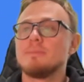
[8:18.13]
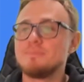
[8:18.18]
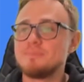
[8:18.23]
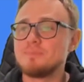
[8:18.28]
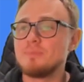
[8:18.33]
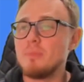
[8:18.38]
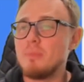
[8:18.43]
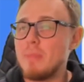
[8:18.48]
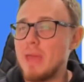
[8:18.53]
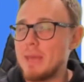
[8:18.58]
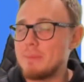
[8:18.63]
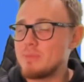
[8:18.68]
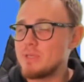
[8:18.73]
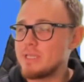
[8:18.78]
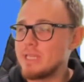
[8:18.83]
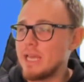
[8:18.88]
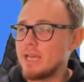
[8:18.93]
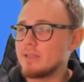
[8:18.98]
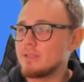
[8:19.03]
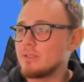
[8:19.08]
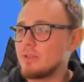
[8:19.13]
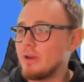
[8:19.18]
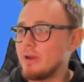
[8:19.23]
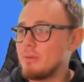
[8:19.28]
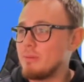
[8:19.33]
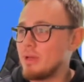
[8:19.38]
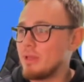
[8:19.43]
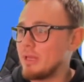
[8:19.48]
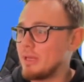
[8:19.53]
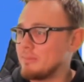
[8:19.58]
map stack. Sorry
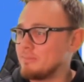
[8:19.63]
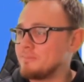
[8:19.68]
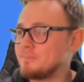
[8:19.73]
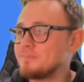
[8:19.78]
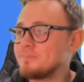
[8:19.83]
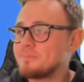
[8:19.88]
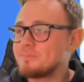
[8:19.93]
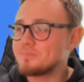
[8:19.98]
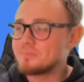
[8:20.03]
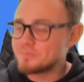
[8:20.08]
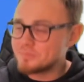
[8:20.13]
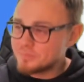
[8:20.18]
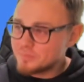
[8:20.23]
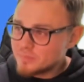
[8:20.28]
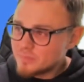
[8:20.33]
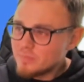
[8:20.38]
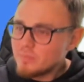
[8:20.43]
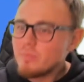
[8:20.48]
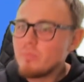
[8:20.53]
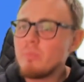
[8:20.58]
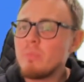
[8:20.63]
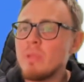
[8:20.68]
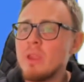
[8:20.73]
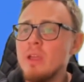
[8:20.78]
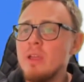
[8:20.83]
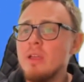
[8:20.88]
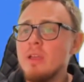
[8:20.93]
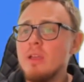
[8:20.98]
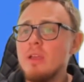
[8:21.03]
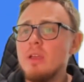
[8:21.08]
about that.
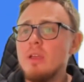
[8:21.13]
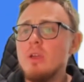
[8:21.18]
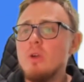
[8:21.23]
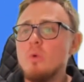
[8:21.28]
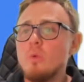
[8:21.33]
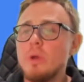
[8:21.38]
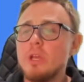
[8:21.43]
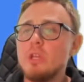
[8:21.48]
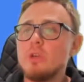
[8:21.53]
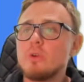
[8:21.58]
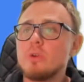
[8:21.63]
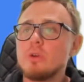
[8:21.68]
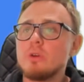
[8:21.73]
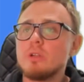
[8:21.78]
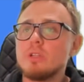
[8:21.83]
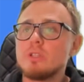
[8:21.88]
When you Google a